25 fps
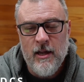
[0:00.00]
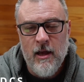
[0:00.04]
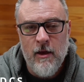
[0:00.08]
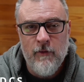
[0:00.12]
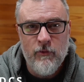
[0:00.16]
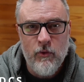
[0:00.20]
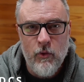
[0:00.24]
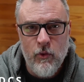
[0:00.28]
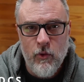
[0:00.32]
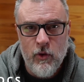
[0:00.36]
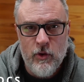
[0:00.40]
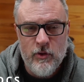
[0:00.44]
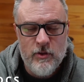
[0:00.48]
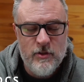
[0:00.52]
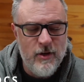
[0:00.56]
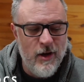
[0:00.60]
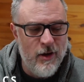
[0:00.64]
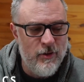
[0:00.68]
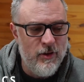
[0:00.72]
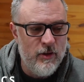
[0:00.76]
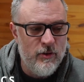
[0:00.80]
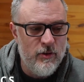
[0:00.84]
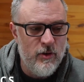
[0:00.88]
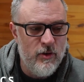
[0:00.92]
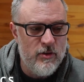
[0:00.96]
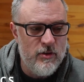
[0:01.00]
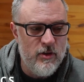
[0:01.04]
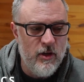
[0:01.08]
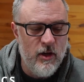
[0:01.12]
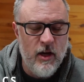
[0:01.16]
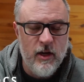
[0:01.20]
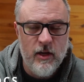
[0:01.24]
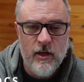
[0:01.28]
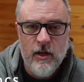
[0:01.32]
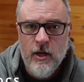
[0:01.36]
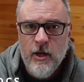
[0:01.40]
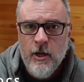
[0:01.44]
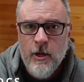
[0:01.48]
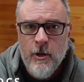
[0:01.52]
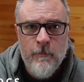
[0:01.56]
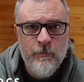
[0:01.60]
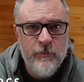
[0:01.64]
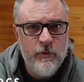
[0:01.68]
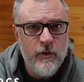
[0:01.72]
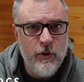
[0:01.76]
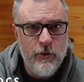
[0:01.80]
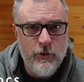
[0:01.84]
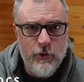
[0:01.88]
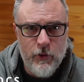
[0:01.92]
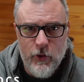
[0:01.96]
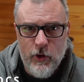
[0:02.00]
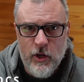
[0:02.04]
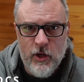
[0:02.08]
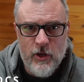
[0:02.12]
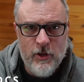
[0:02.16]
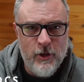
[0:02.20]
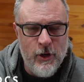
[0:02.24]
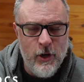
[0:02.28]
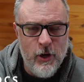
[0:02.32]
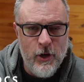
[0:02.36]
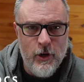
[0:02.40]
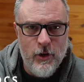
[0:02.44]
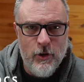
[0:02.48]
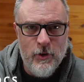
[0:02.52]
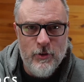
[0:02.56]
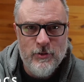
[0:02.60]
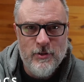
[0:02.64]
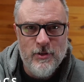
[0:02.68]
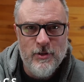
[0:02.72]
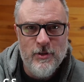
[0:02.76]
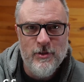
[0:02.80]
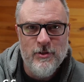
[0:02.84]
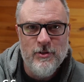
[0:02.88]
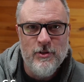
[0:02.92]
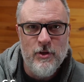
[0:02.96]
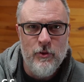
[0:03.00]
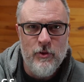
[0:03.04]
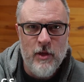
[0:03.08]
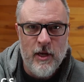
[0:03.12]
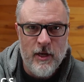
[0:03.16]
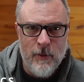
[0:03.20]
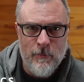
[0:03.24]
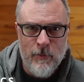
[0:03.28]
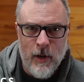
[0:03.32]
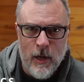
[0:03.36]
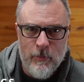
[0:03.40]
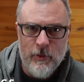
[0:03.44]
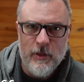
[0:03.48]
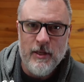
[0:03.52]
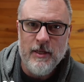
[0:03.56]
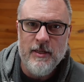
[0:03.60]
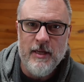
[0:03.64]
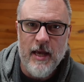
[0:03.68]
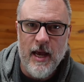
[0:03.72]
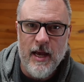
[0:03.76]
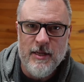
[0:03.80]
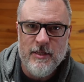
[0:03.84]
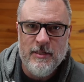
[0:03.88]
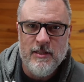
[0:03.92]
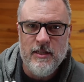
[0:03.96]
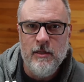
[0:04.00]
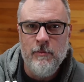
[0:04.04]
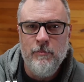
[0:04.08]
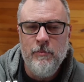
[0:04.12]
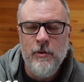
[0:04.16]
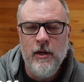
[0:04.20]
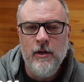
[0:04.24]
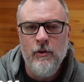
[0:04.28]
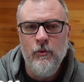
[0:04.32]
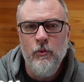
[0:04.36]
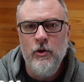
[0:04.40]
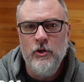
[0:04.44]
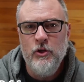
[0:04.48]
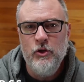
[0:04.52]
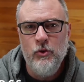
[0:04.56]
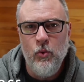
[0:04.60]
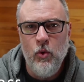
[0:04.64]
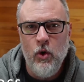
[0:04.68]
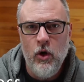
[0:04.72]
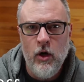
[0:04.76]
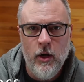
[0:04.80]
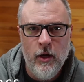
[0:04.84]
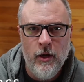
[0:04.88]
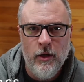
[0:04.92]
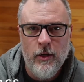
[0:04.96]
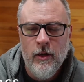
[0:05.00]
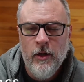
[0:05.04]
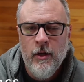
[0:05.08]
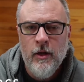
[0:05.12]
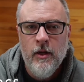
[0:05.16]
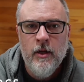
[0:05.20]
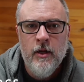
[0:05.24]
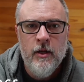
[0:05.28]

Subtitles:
Now, of course, I think there's like 30 codes, and so they could probably guess and pick which one,